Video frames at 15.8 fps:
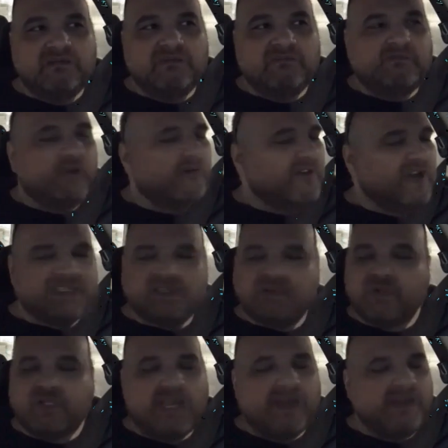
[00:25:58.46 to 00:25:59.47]
pro wrestling
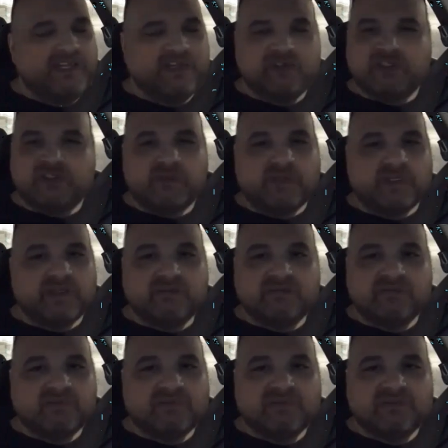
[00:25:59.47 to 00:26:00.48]
would not interest me.
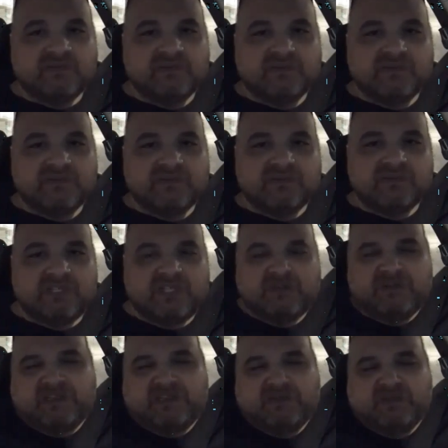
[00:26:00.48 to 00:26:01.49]

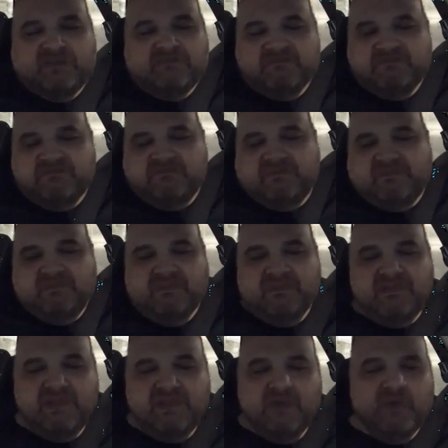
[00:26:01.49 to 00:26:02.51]
It, would,
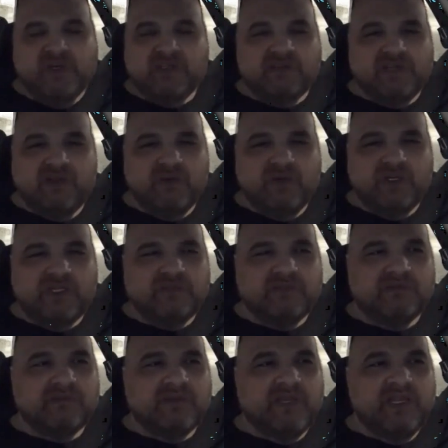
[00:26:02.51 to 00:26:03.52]
it wouldn't, it wouldn't.
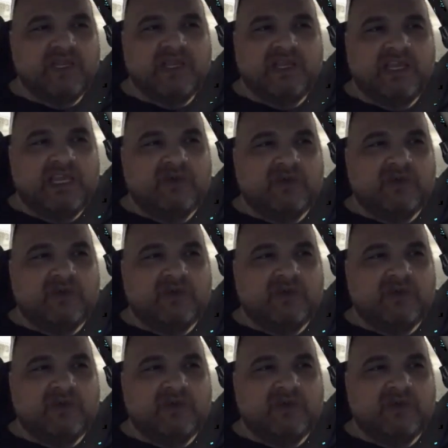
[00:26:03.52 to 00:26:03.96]
It